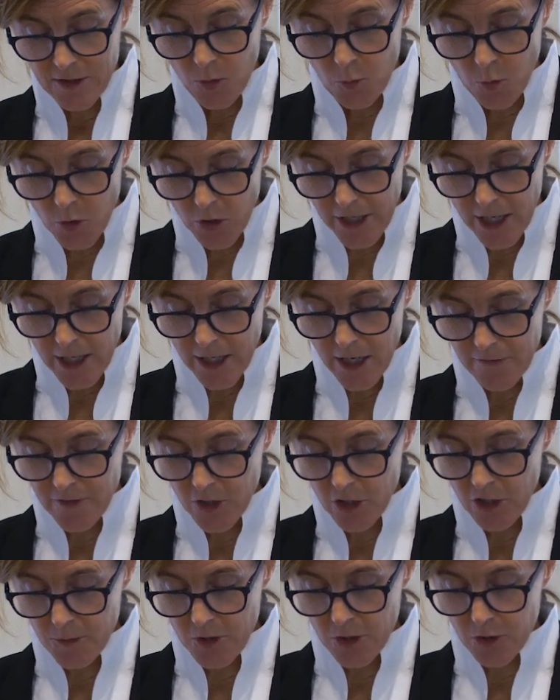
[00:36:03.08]
The working of
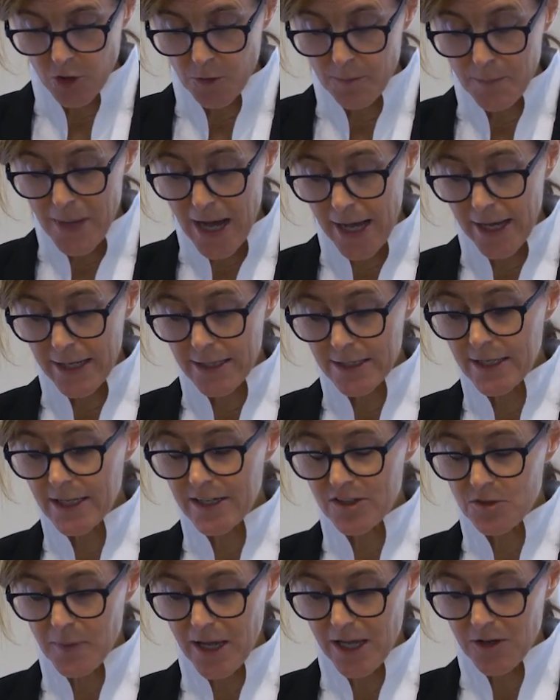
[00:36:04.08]
the hermeneutical mind
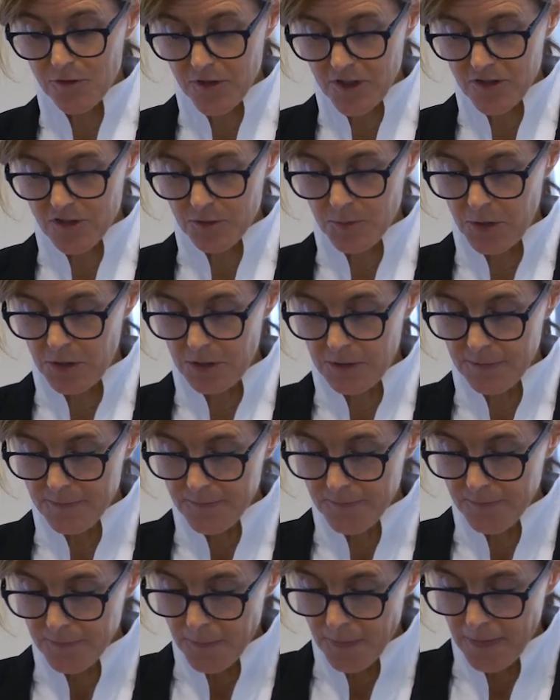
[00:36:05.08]
is made visible.
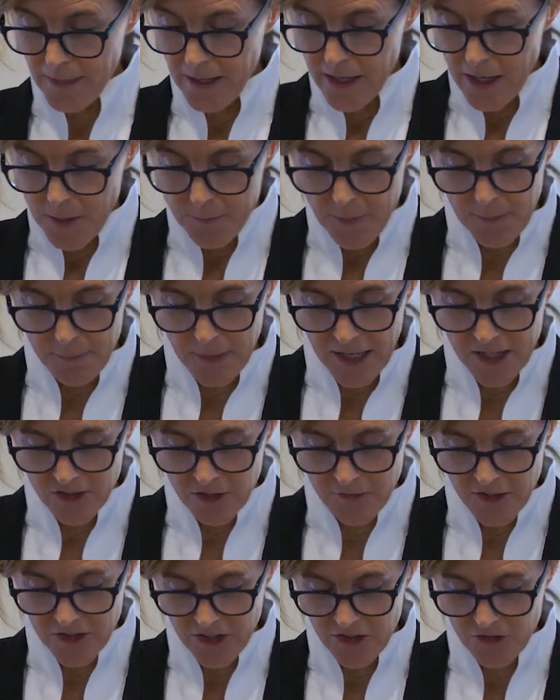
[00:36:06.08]
By
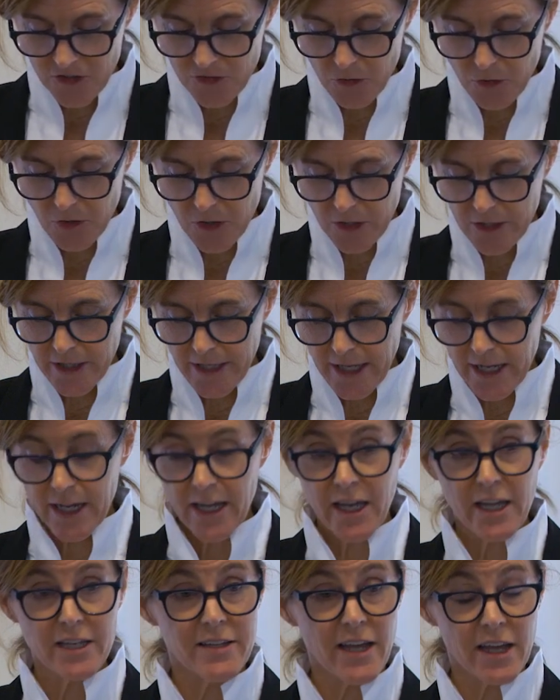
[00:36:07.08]
means of its historically
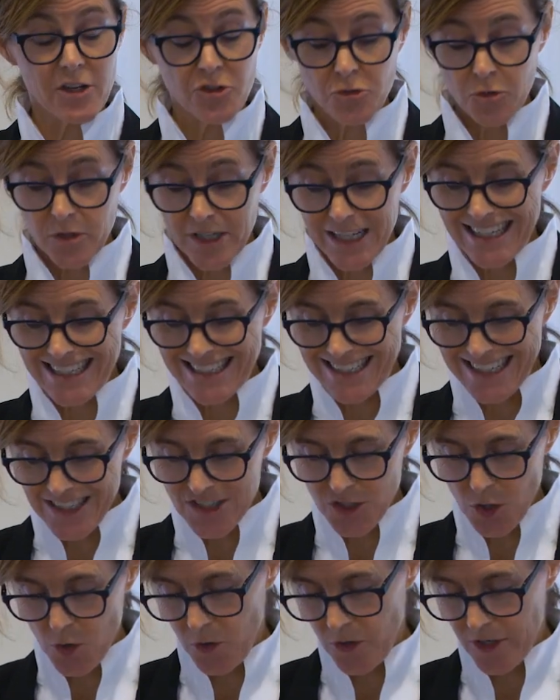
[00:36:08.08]
and contextually
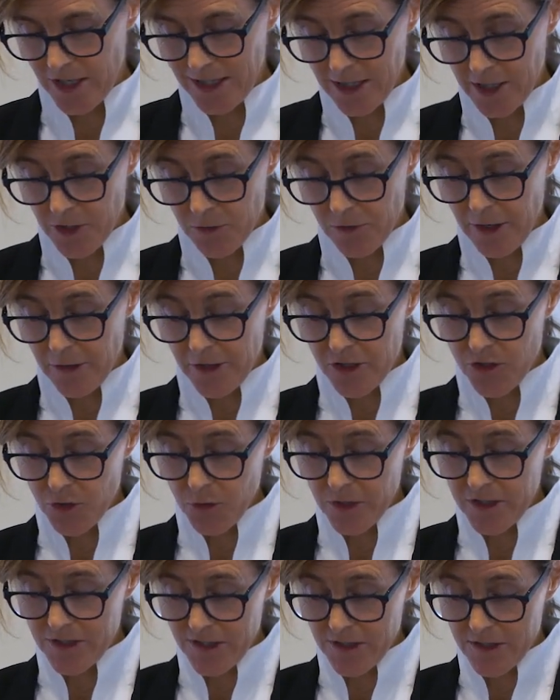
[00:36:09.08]
discordant literary
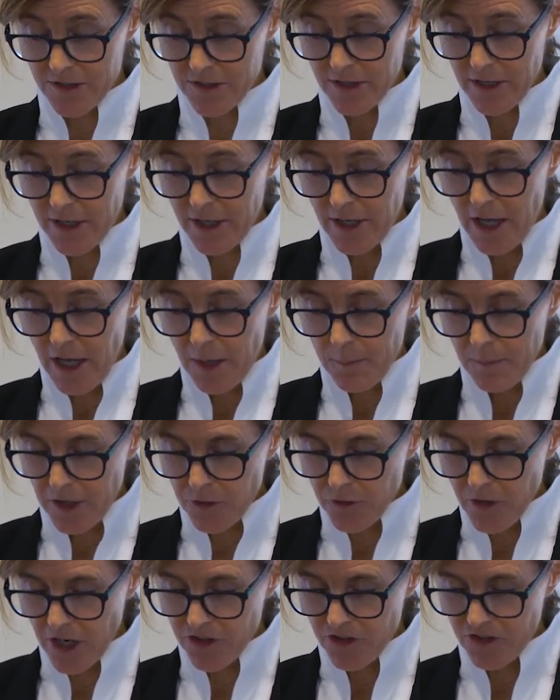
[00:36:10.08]
choices,
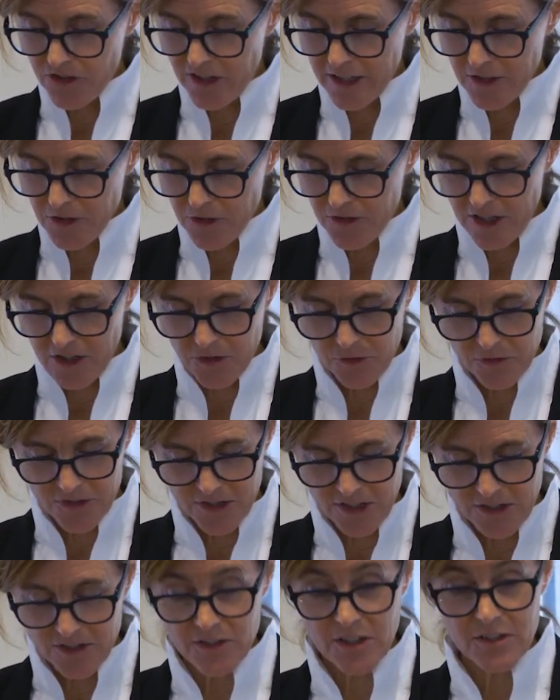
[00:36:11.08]
Midrash signals its
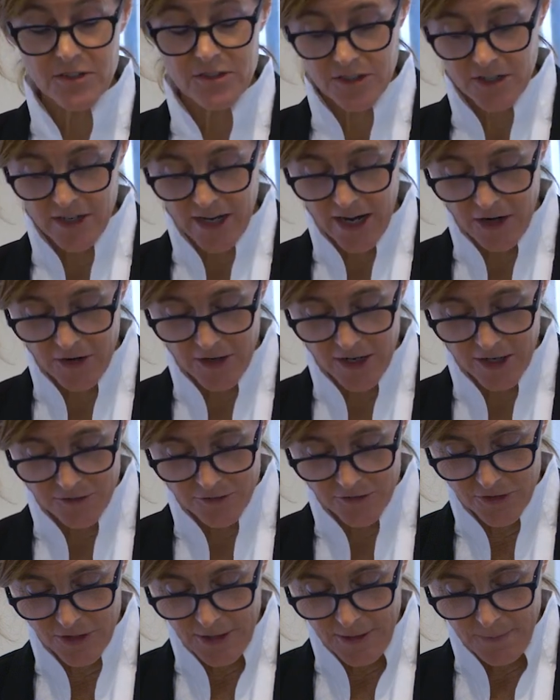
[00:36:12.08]
resistance to
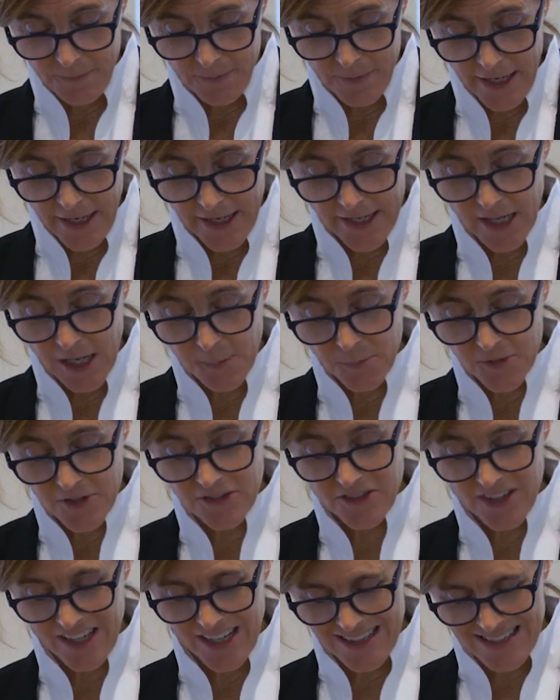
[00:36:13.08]
narrative it keeps
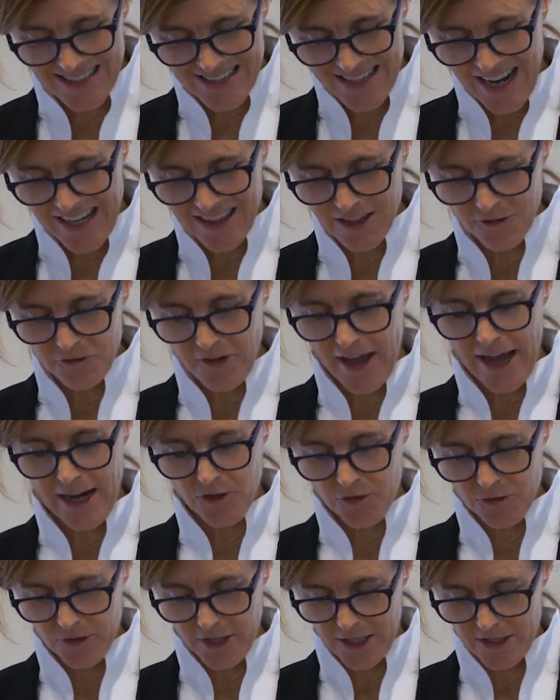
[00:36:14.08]
us inside the
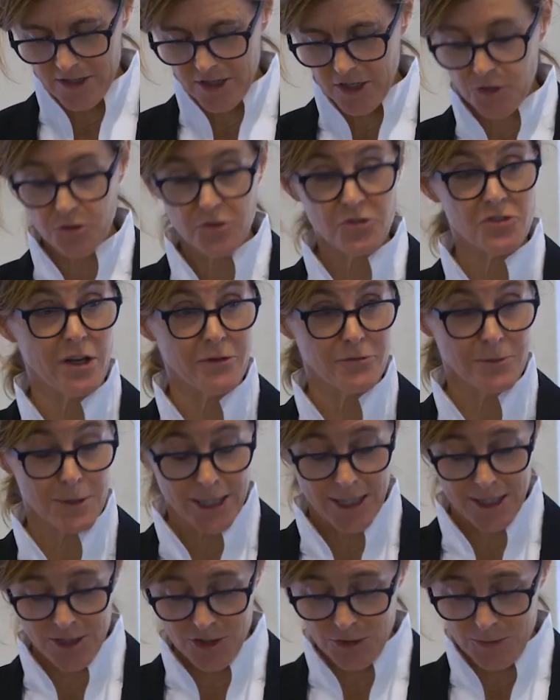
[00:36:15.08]
factory, to hew
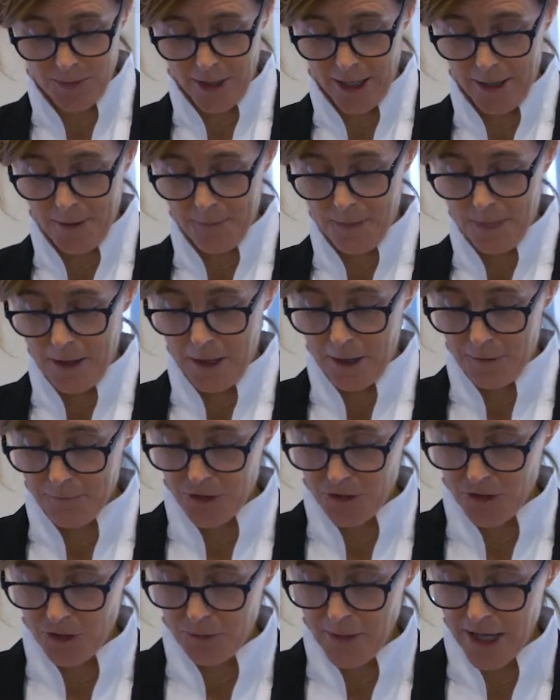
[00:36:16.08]
stubbornly to my
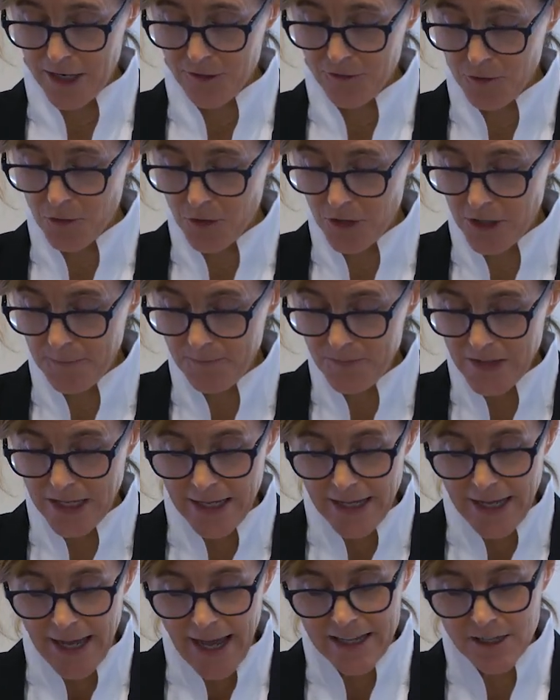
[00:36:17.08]
original metaphor,
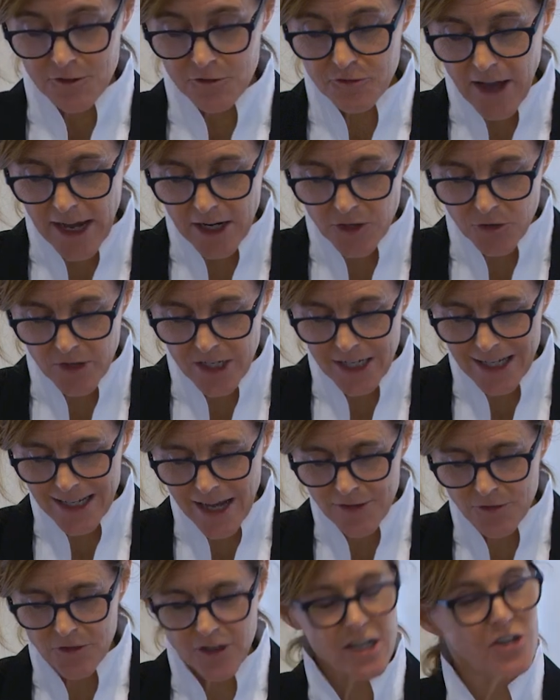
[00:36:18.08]
and the factory
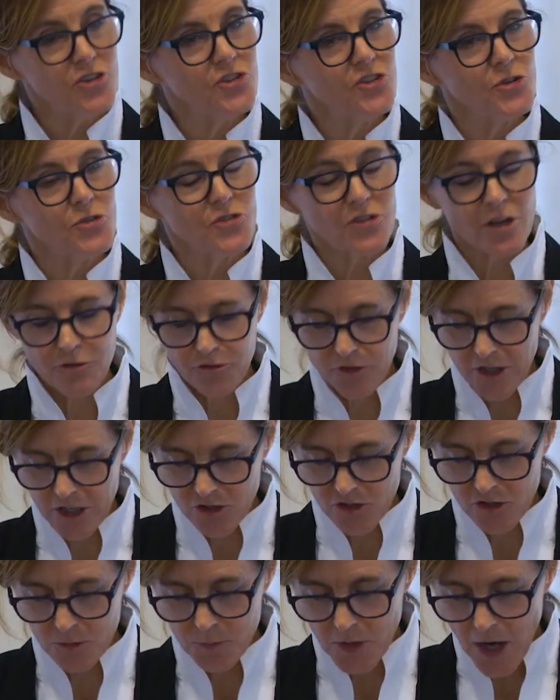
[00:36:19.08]
never issues a
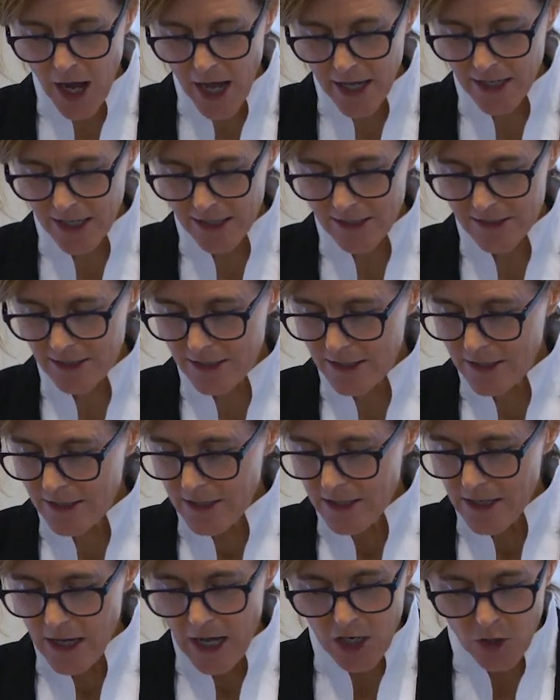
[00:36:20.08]
finished product,
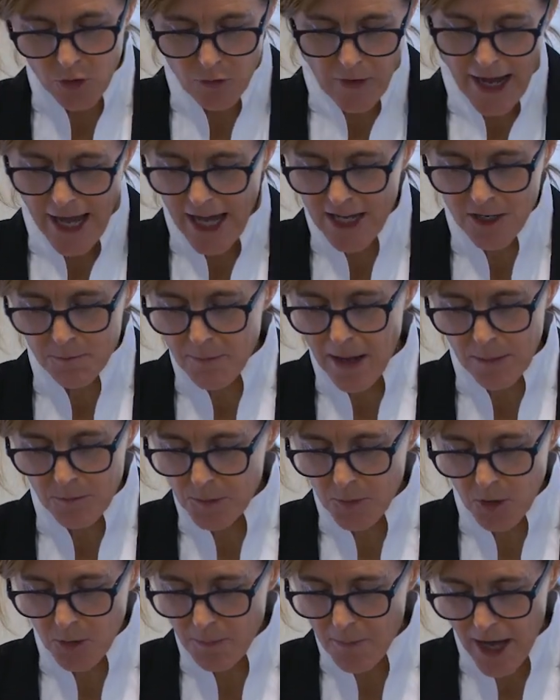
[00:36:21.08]
a grand,
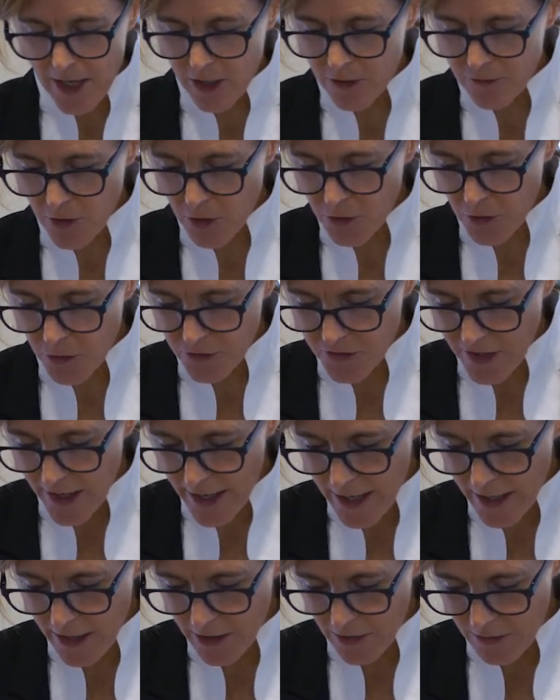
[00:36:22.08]
memorable monovocal
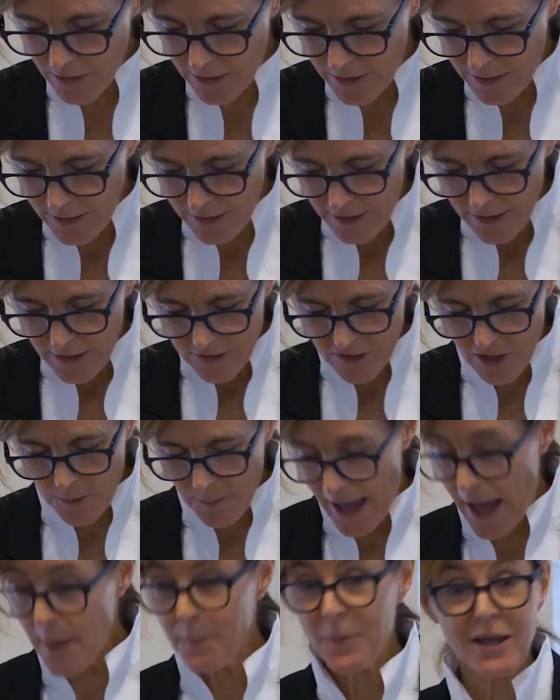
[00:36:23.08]
tale,
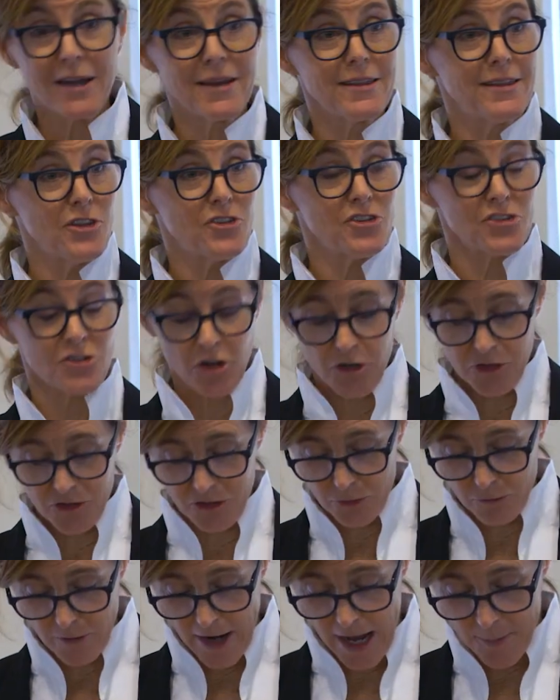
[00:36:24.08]
some epic that
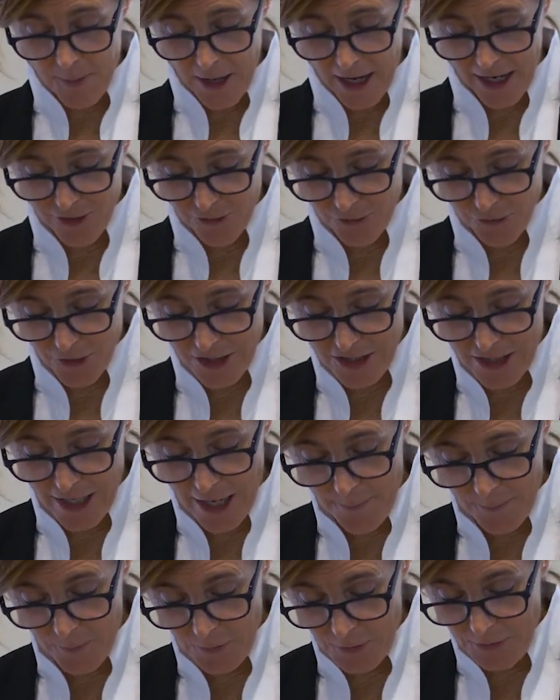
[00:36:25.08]
stars the rabbis, for
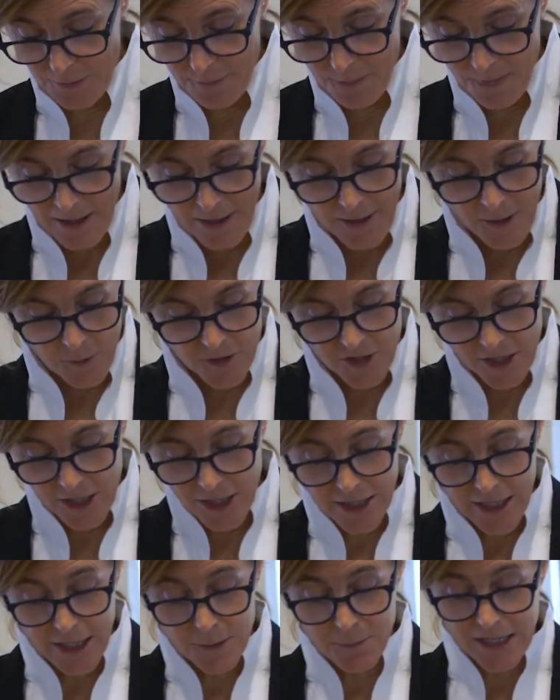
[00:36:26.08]
example, with a
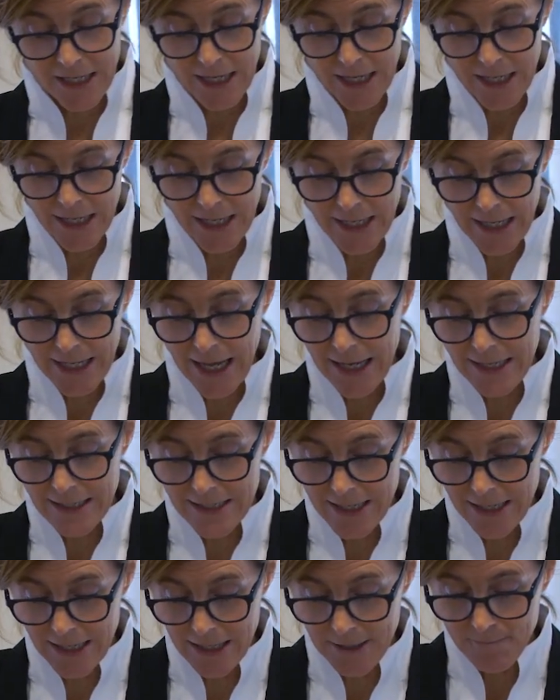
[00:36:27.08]
clean beginning and
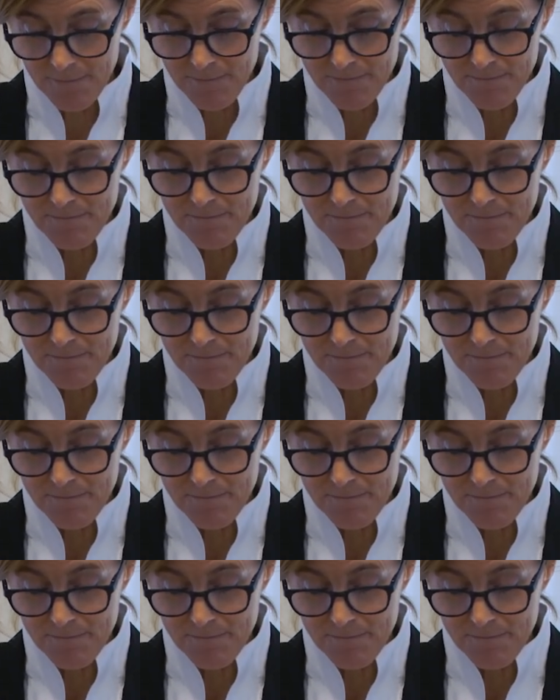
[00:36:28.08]
ending,